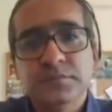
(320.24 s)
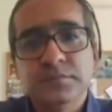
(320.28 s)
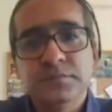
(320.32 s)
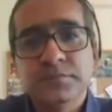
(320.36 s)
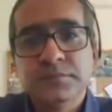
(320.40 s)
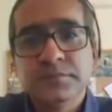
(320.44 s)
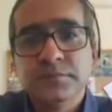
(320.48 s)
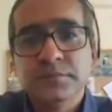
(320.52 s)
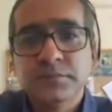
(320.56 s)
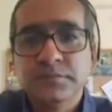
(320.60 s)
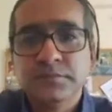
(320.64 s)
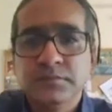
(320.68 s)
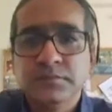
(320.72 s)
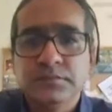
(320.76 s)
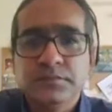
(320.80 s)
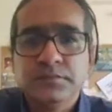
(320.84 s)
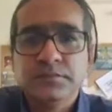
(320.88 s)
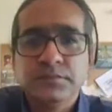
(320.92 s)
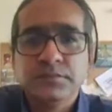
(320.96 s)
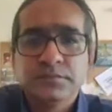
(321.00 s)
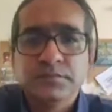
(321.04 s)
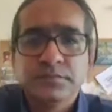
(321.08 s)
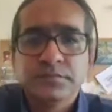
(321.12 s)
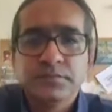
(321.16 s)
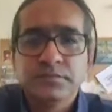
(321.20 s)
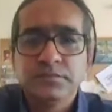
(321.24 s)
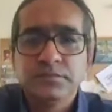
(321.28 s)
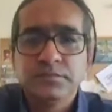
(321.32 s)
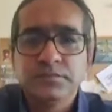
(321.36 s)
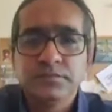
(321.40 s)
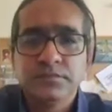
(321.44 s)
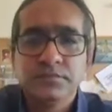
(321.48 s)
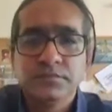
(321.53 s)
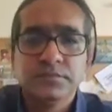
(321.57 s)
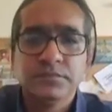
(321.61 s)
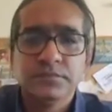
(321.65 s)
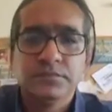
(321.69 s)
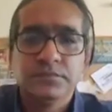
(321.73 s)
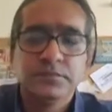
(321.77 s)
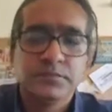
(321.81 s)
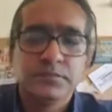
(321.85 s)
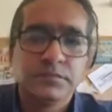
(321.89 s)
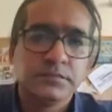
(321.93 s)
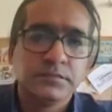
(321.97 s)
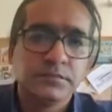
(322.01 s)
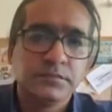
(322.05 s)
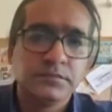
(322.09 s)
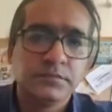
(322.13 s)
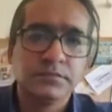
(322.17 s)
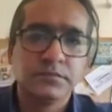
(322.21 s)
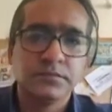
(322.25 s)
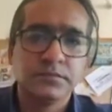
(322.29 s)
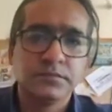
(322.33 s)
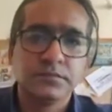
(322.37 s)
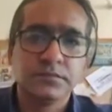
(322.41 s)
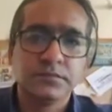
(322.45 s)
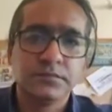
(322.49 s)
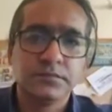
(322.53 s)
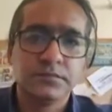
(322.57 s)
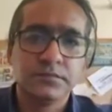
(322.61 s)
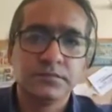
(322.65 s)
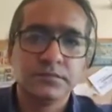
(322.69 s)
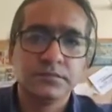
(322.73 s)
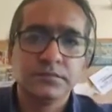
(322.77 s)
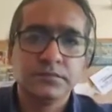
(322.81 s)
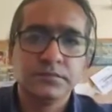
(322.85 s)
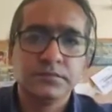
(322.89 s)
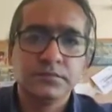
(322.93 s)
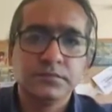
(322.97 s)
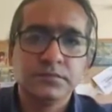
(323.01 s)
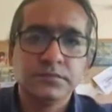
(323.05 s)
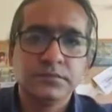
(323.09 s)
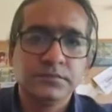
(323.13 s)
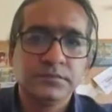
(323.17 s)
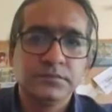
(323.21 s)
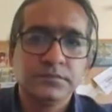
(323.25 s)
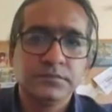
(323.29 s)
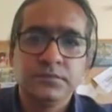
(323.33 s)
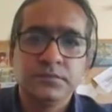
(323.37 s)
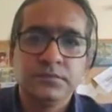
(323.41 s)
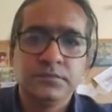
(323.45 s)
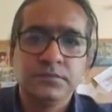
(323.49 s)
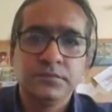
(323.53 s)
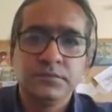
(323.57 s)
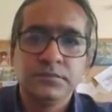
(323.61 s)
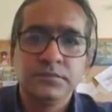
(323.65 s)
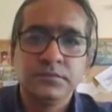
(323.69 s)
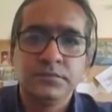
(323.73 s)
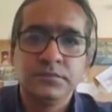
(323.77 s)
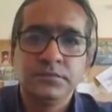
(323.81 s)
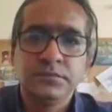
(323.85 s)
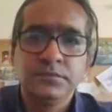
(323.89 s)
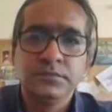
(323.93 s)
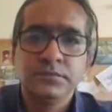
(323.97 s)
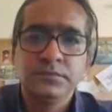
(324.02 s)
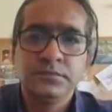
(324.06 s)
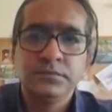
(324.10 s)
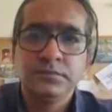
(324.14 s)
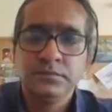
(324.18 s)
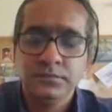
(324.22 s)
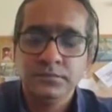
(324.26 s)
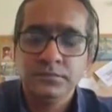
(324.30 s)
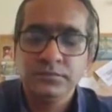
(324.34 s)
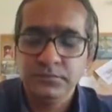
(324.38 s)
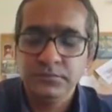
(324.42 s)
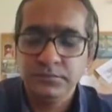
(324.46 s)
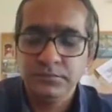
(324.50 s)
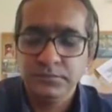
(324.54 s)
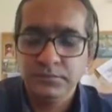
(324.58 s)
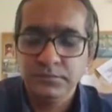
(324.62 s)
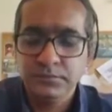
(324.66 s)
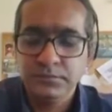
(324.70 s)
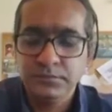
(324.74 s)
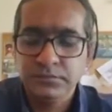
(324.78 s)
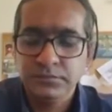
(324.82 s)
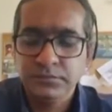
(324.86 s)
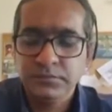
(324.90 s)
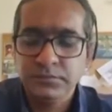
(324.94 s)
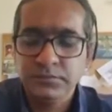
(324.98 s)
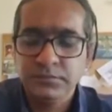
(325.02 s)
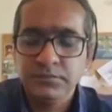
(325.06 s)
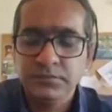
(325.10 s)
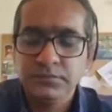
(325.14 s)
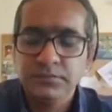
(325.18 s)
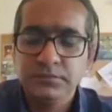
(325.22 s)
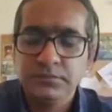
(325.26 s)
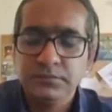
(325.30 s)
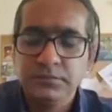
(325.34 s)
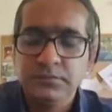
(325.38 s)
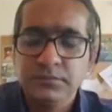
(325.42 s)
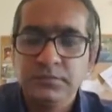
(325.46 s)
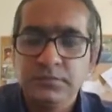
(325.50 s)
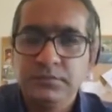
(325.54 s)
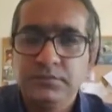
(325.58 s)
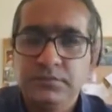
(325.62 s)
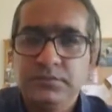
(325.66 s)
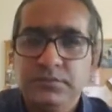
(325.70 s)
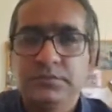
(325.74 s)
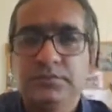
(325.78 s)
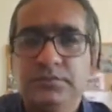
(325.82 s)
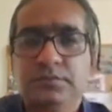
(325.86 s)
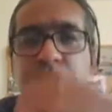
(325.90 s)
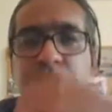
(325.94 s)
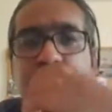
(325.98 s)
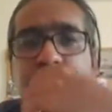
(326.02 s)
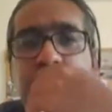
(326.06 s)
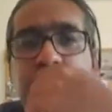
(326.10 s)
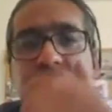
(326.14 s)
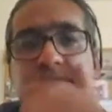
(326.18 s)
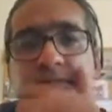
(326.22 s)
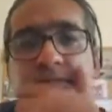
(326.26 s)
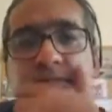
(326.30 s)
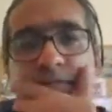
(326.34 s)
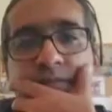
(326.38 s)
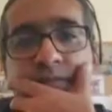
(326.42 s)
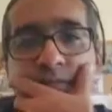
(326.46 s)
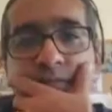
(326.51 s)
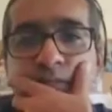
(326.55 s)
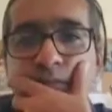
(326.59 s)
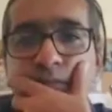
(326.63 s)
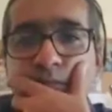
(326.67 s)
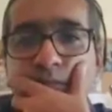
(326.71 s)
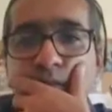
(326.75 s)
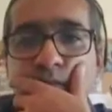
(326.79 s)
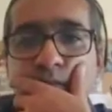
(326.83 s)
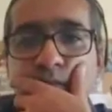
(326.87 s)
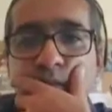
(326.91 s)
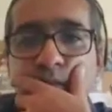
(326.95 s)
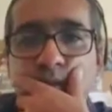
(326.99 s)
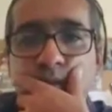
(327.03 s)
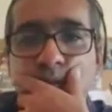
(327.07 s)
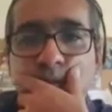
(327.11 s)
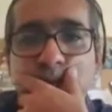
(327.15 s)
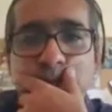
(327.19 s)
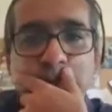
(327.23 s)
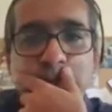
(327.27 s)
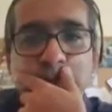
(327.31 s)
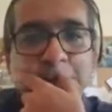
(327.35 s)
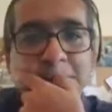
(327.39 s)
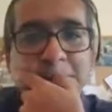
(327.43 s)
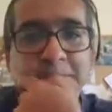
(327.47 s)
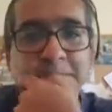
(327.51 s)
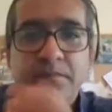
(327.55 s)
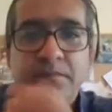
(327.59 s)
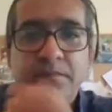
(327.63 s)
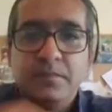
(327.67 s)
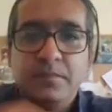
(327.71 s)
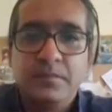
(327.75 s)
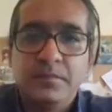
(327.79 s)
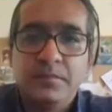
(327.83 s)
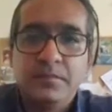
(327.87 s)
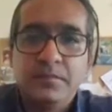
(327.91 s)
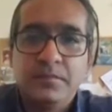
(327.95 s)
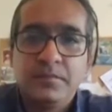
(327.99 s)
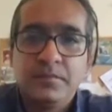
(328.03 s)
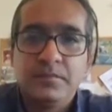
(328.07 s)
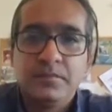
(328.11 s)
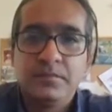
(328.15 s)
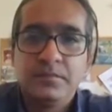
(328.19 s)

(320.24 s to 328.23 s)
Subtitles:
No words are spoken by the person on screen.